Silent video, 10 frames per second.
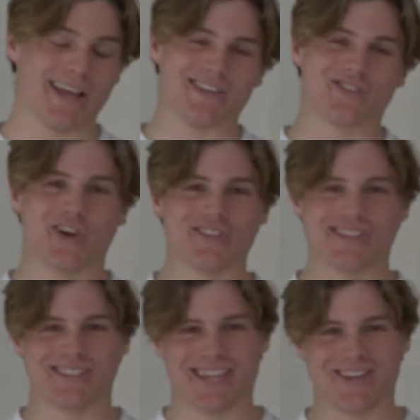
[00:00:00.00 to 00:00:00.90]

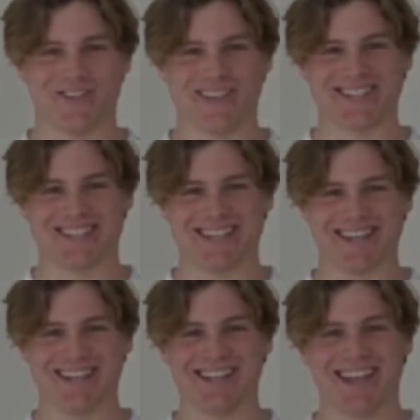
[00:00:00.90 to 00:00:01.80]
Constantine for The
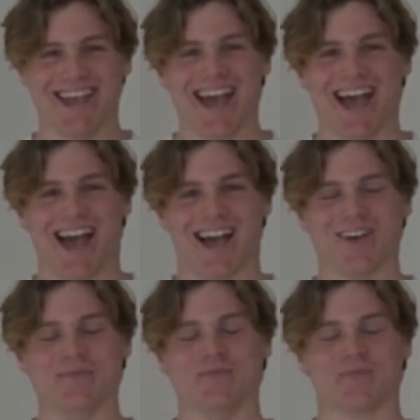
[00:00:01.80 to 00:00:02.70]
Seagull.
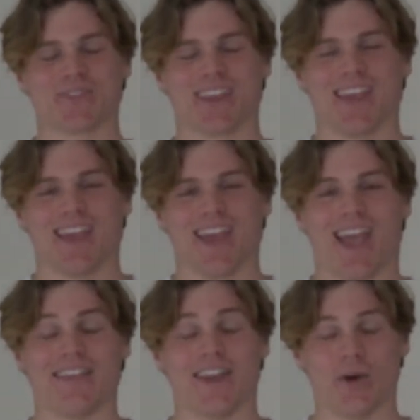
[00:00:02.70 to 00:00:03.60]
And
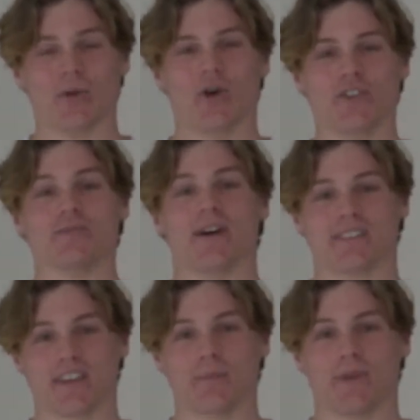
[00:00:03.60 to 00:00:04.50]
then I'll go into my
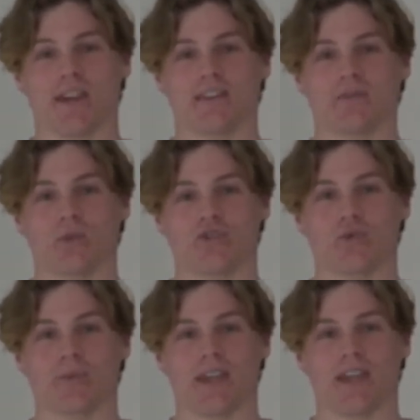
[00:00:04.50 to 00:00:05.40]
second piece, which will
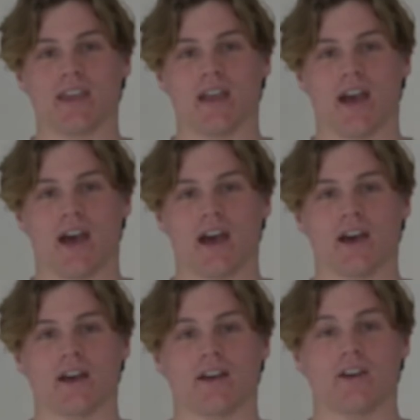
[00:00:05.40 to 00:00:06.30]
be
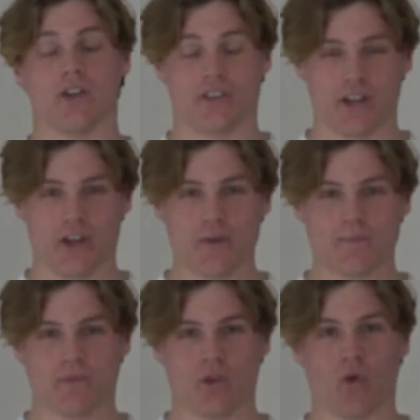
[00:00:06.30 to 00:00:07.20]
Othello,
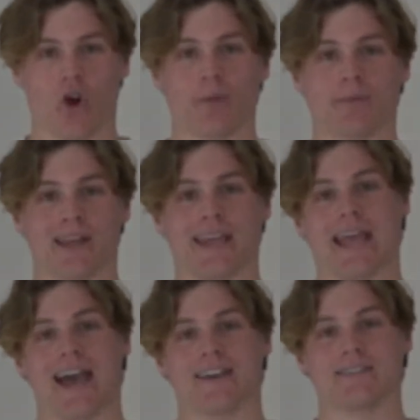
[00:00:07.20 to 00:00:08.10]
where I'll be playing
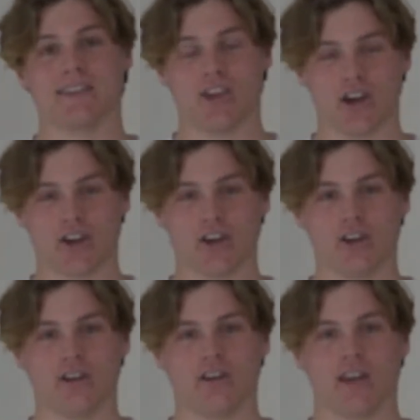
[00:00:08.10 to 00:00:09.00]
as Iago
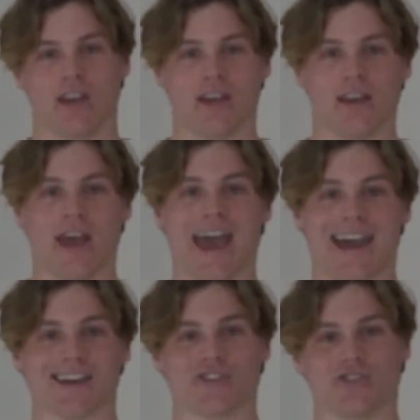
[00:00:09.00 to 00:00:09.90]
in
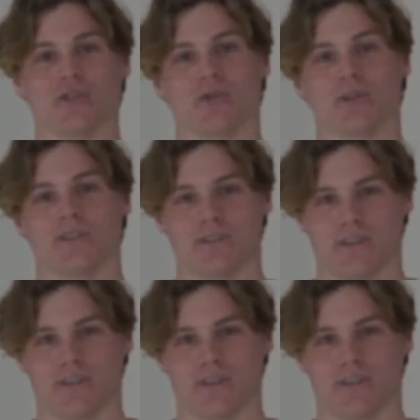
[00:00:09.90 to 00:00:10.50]
Act 2, Scene